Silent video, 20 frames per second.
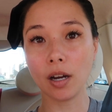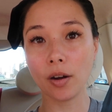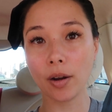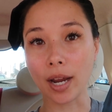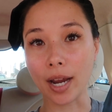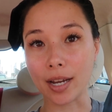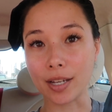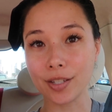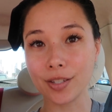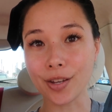
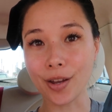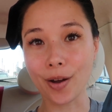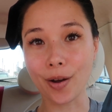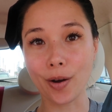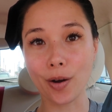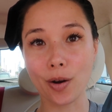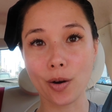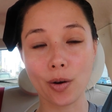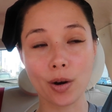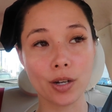Okay,
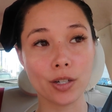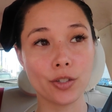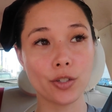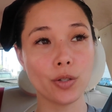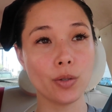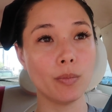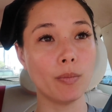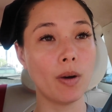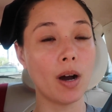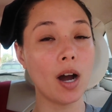so
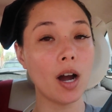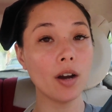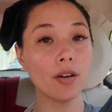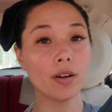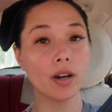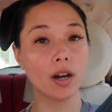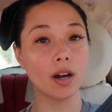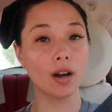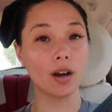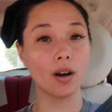
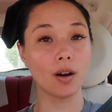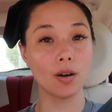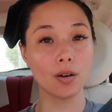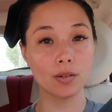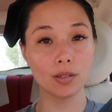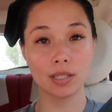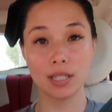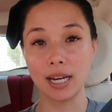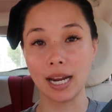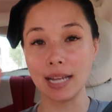
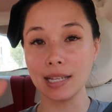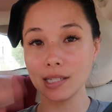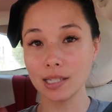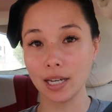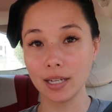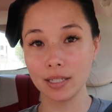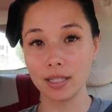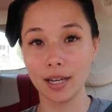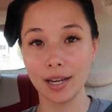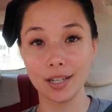today's
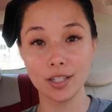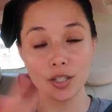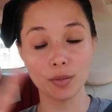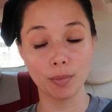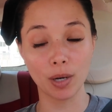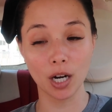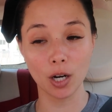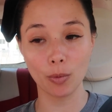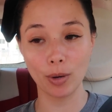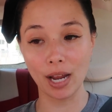Sunday.
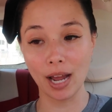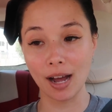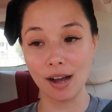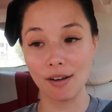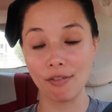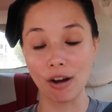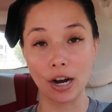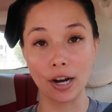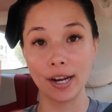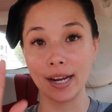Tomorrow we
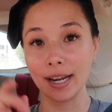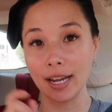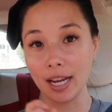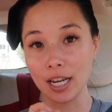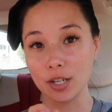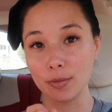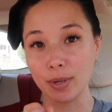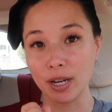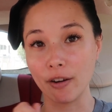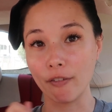have our
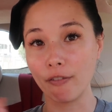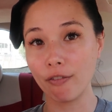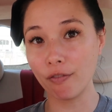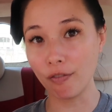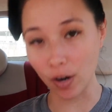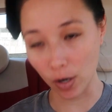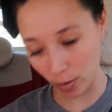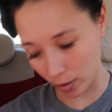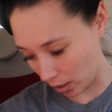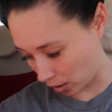engagement
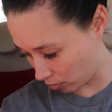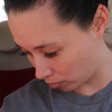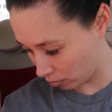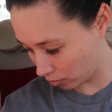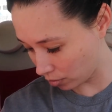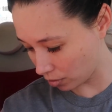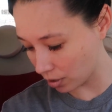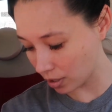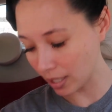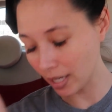
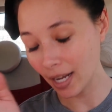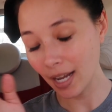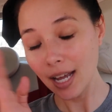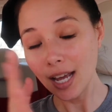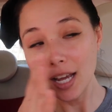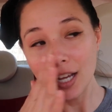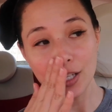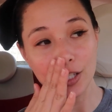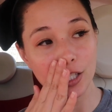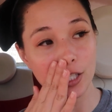photos.
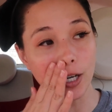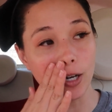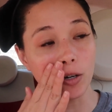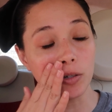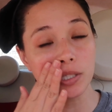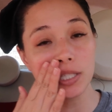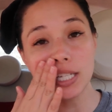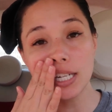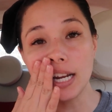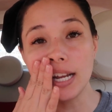
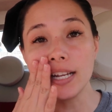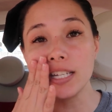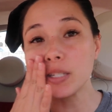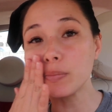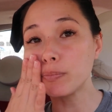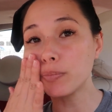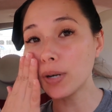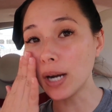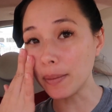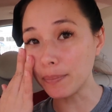So today
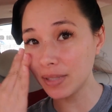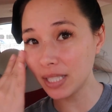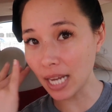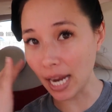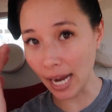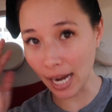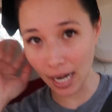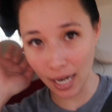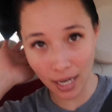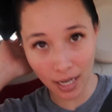is prep
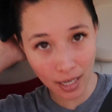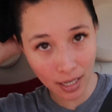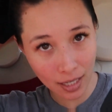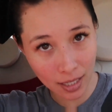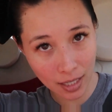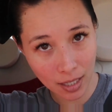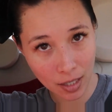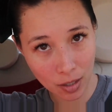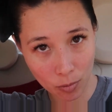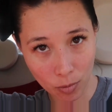day.
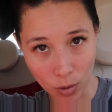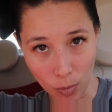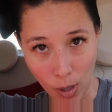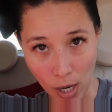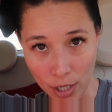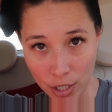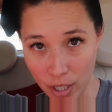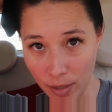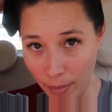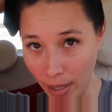We're
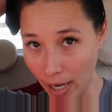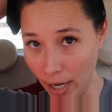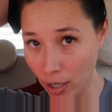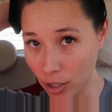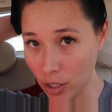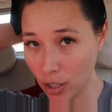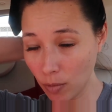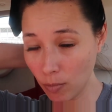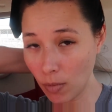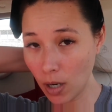washing my
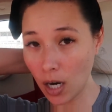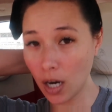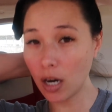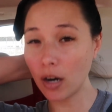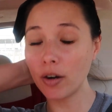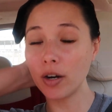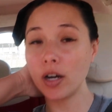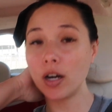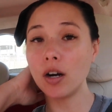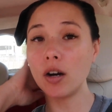hair
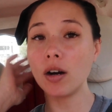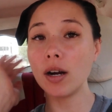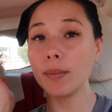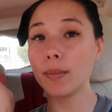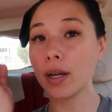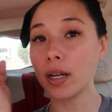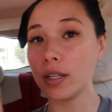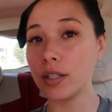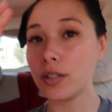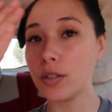tomorrow.
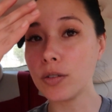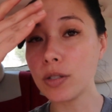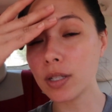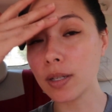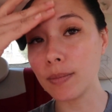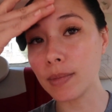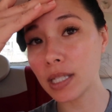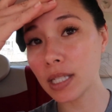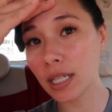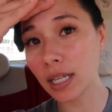I'm gonna do
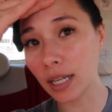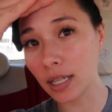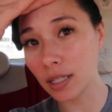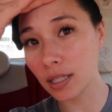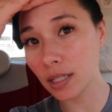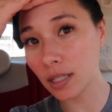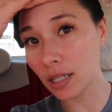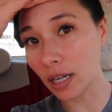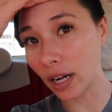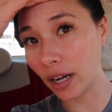some
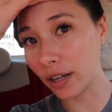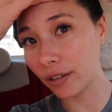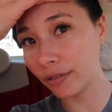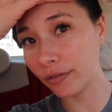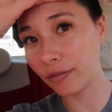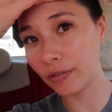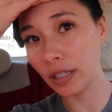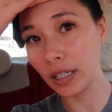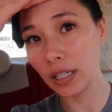skin stuff